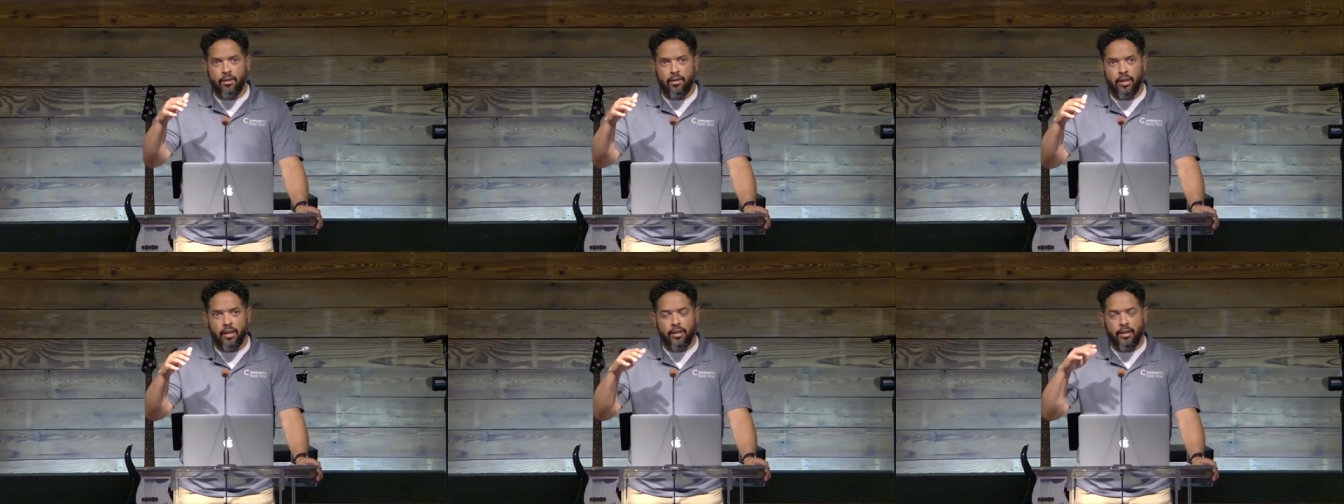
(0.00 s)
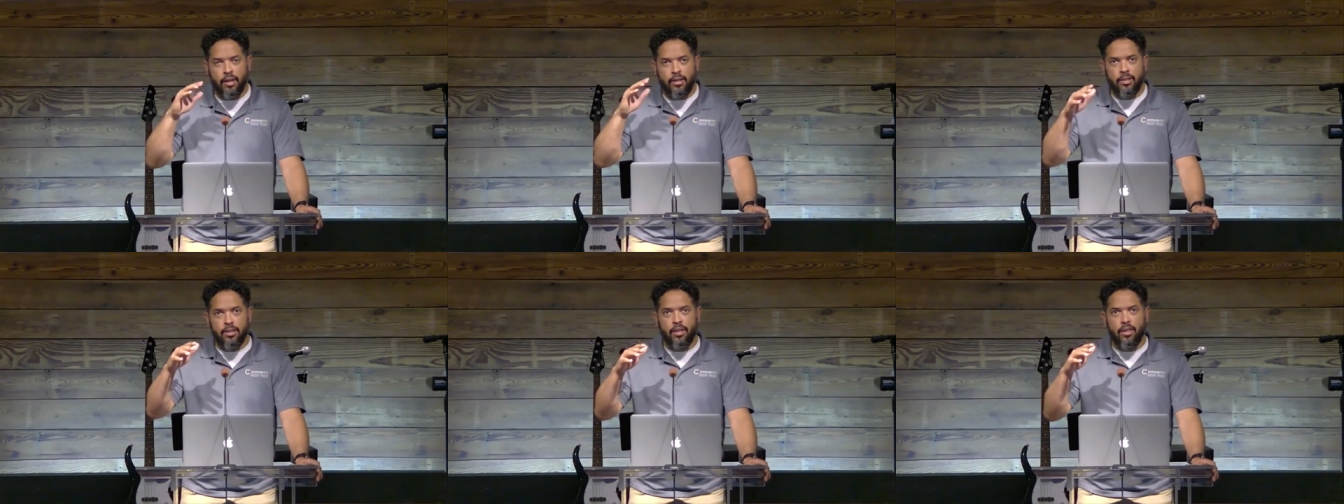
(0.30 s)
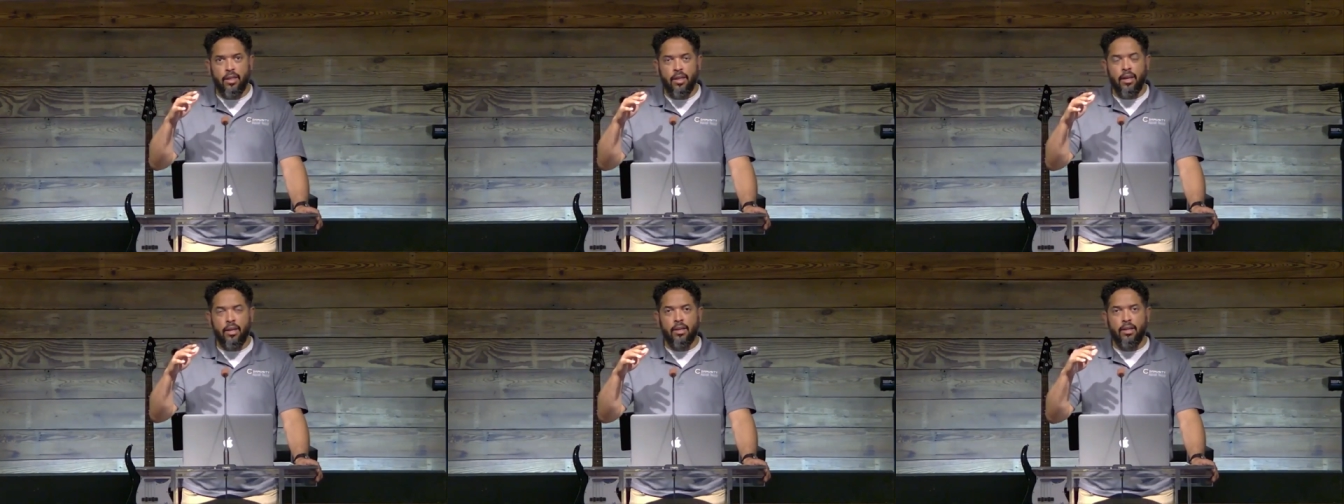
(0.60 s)
That that's the
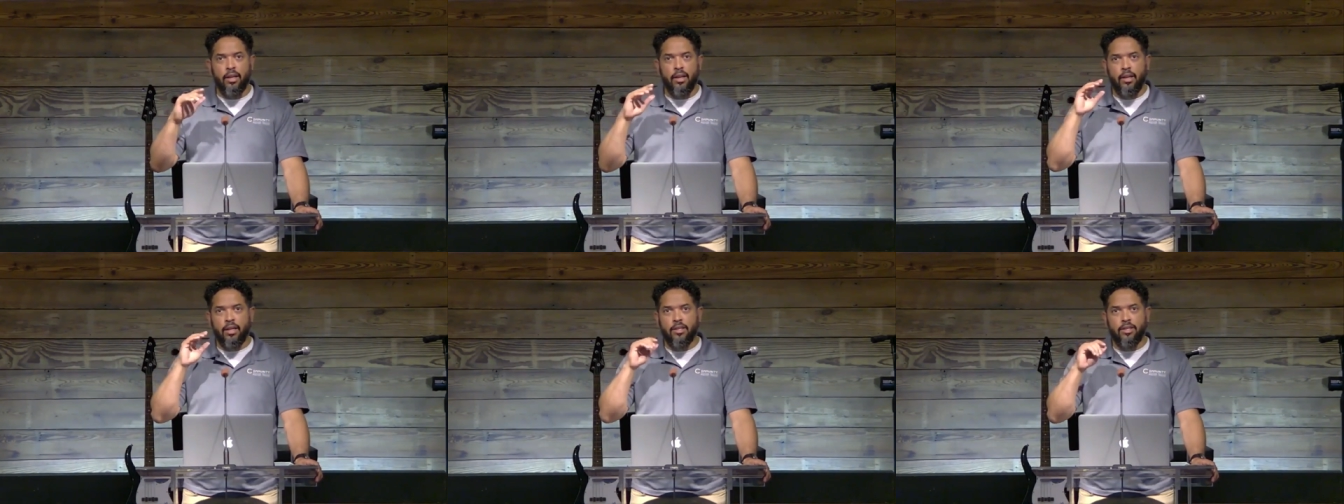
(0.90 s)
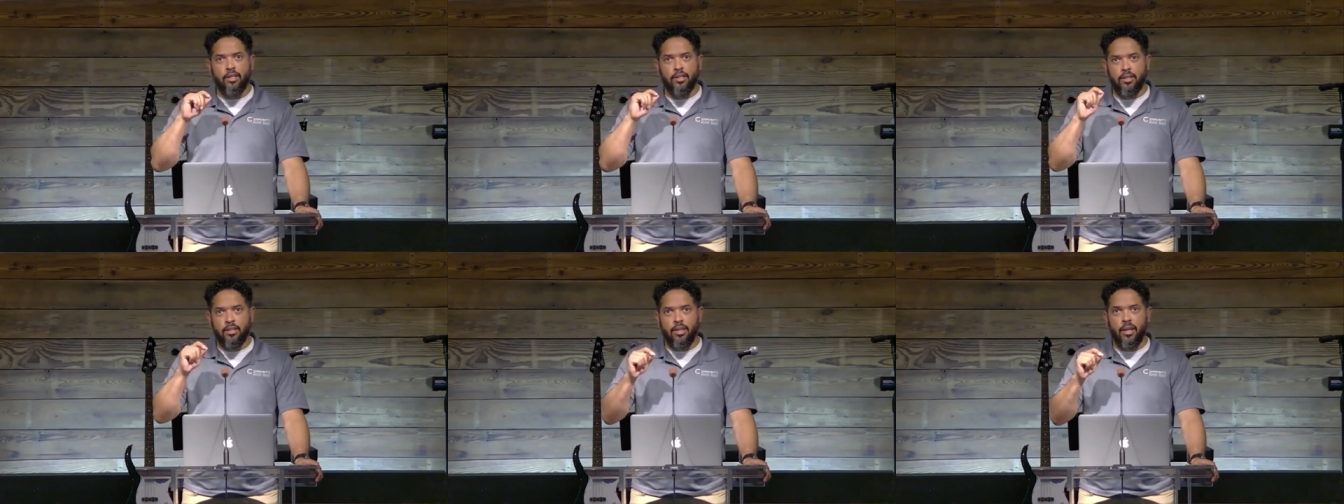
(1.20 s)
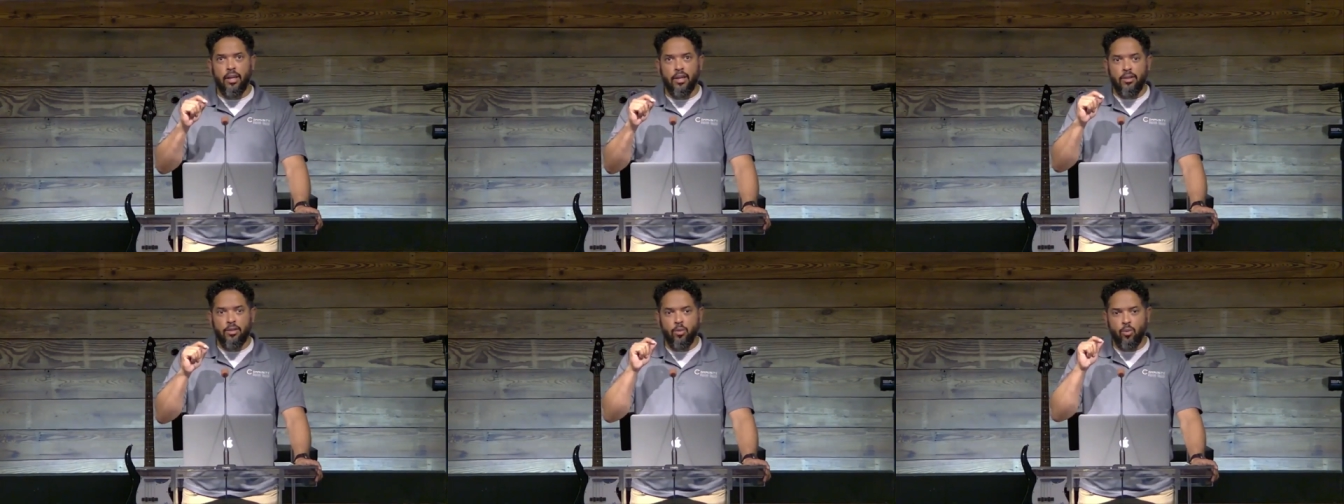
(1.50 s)
thing. Like it just
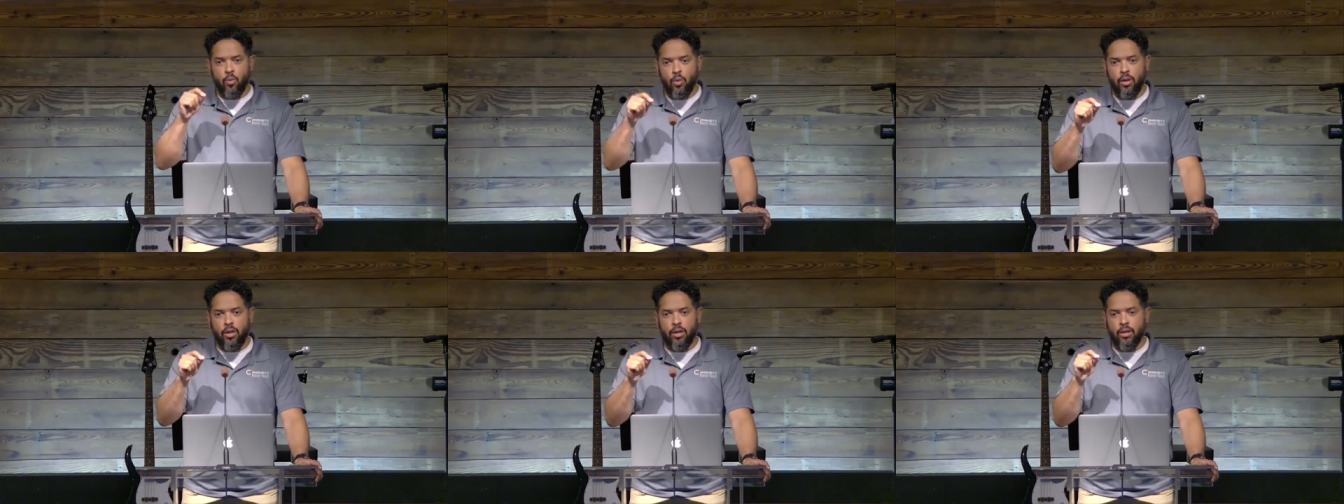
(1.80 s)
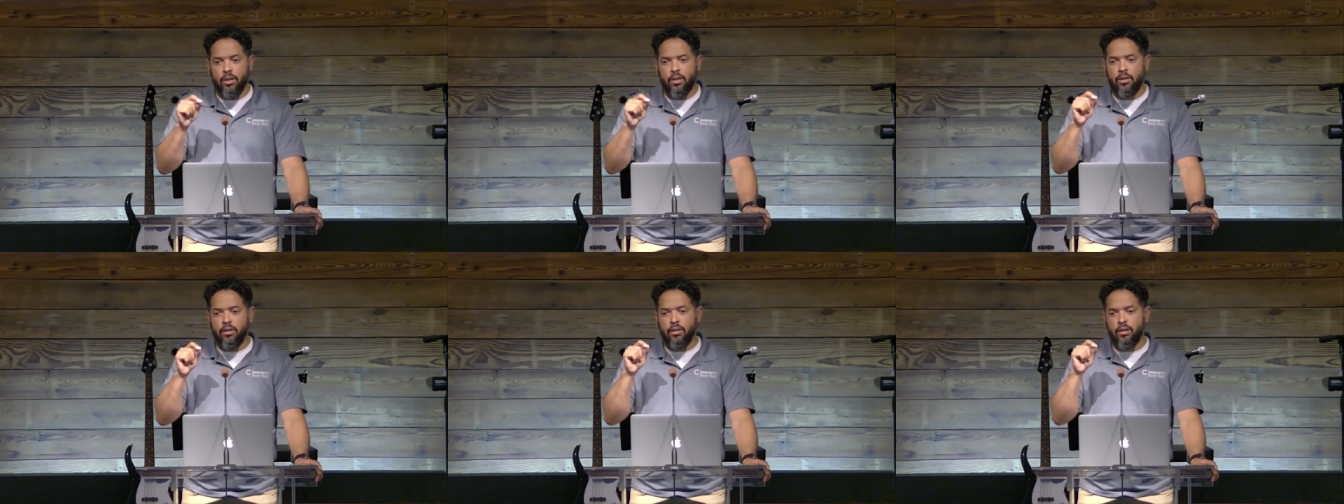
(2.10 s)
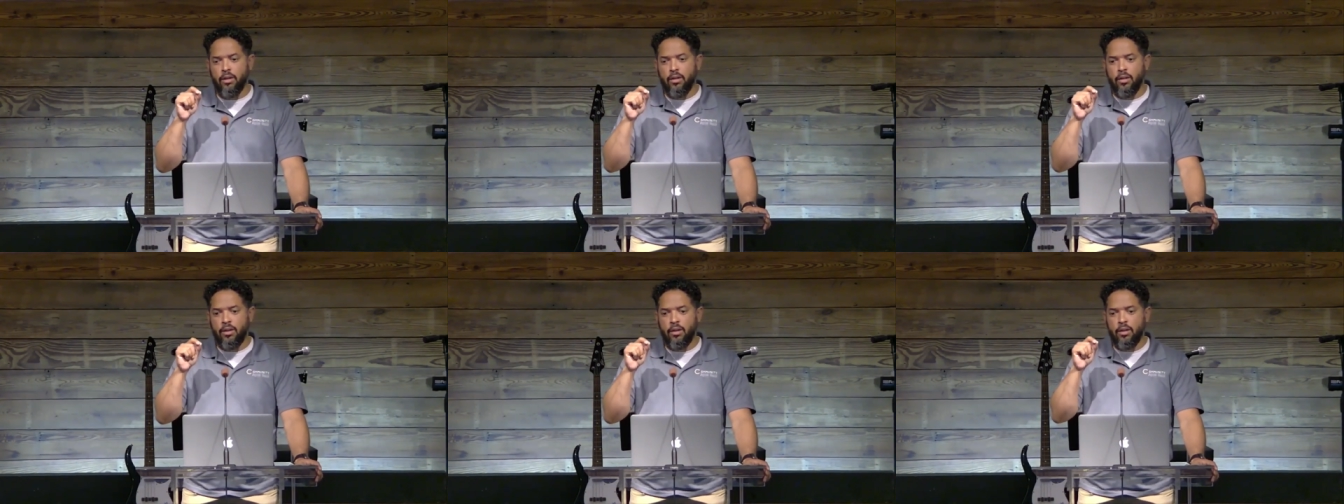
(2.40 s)
takes one,
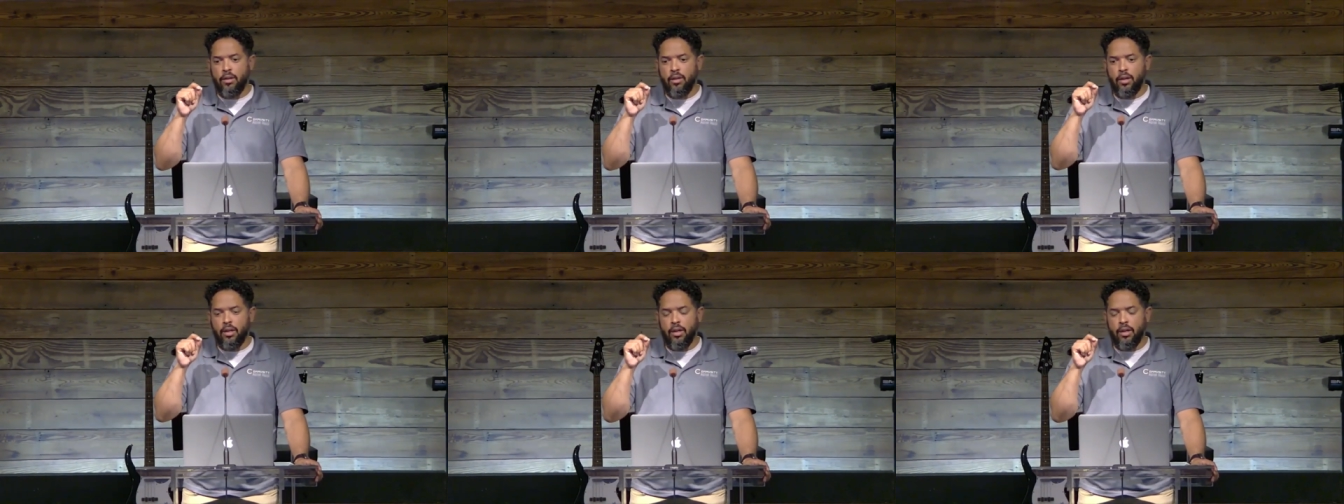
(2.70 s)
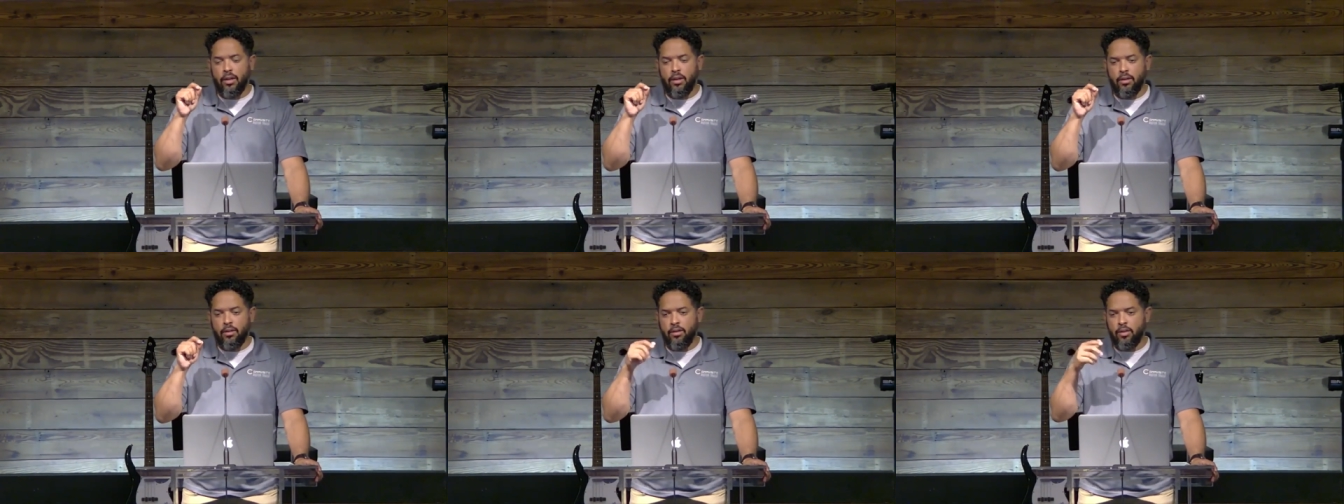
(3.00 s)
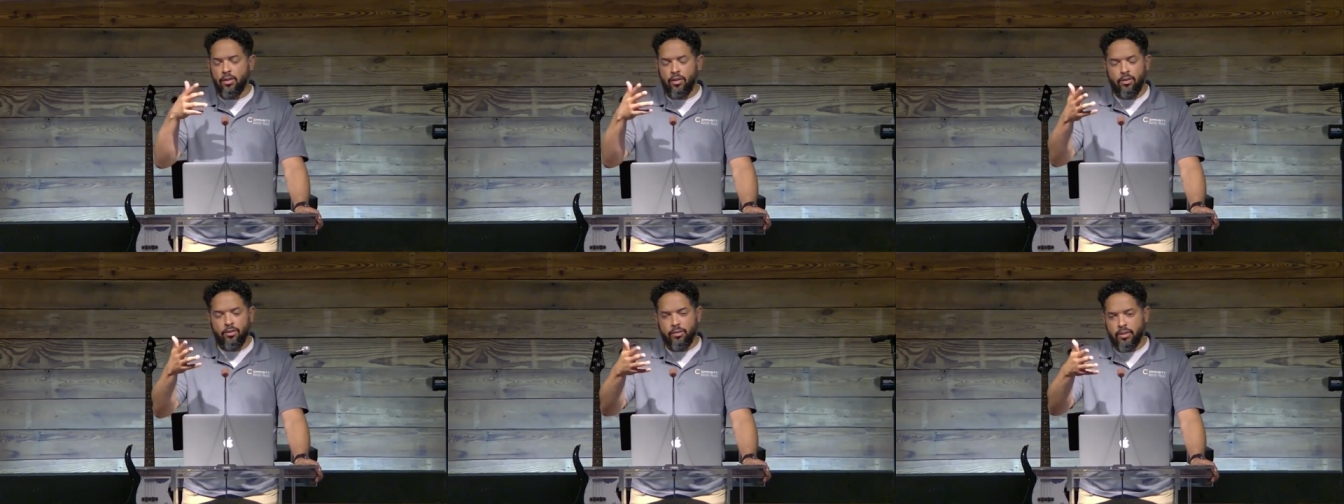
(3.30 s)
uh, you
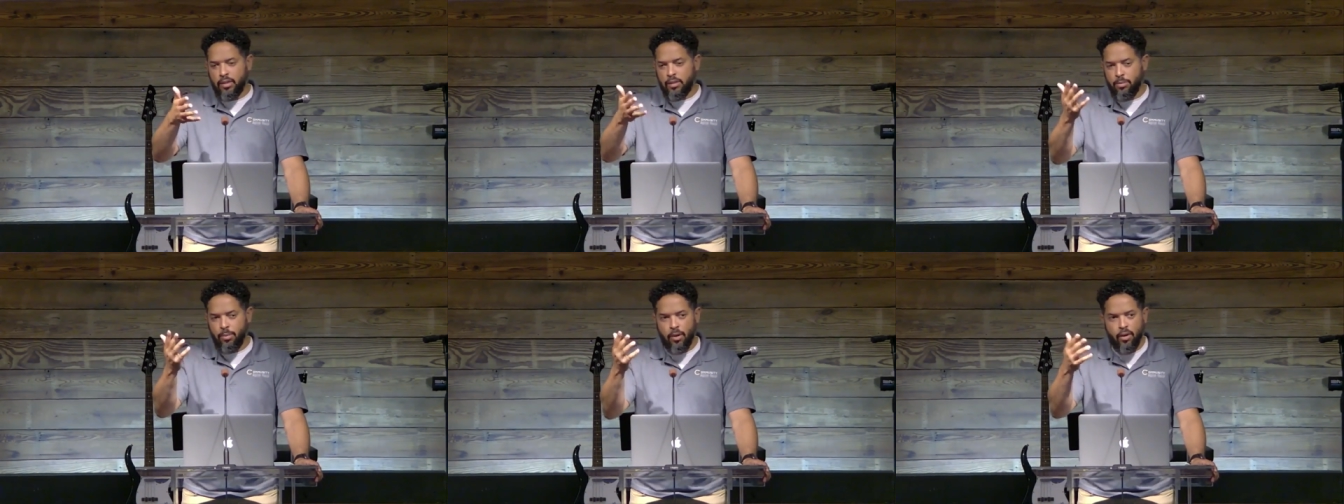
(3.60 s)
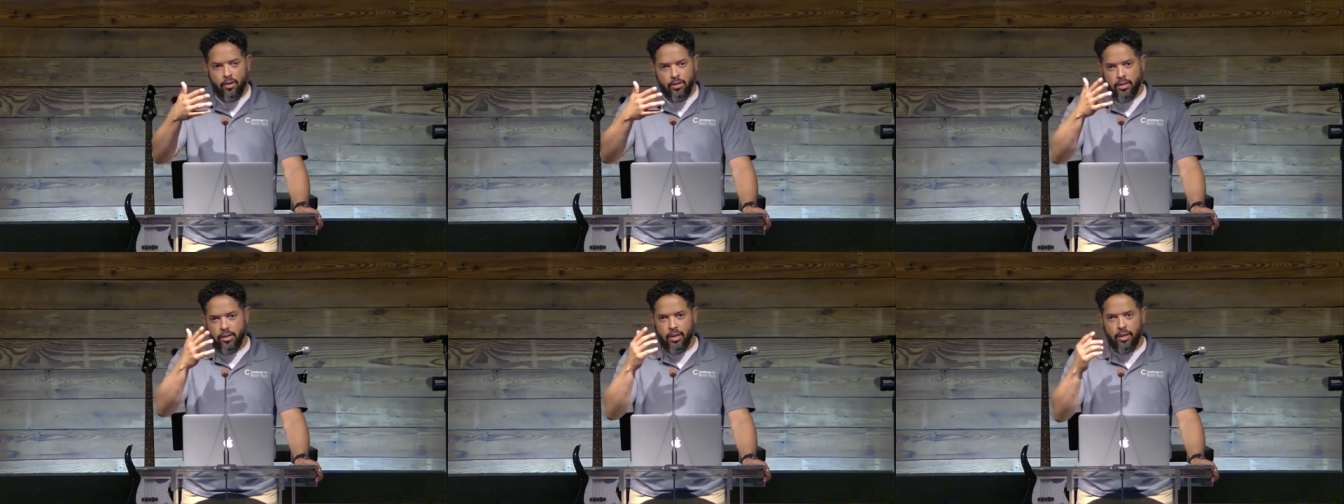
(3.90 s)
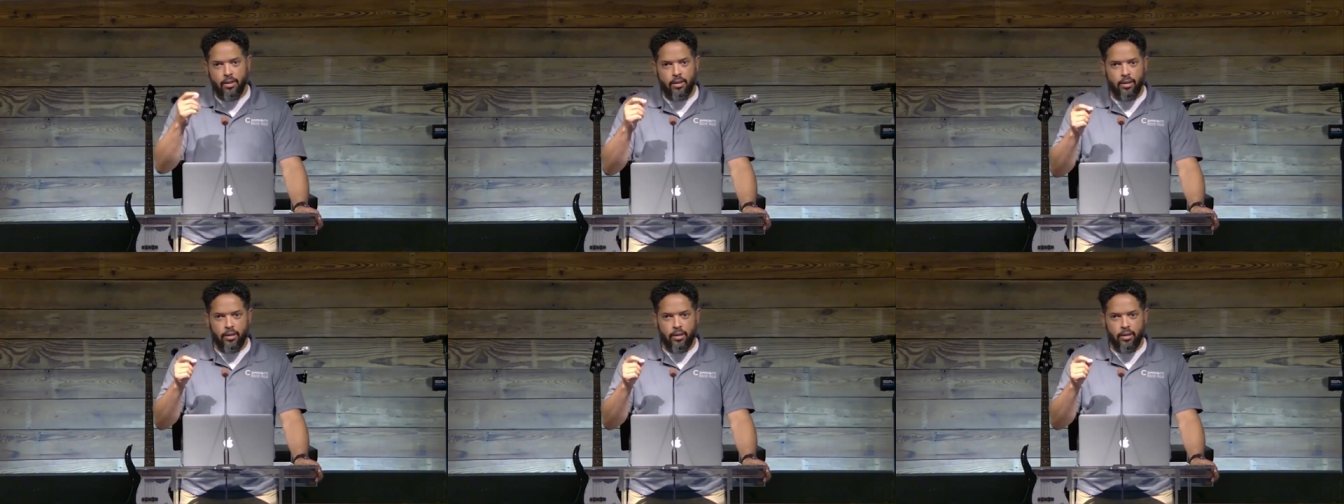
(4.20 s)
know, as Paul said, a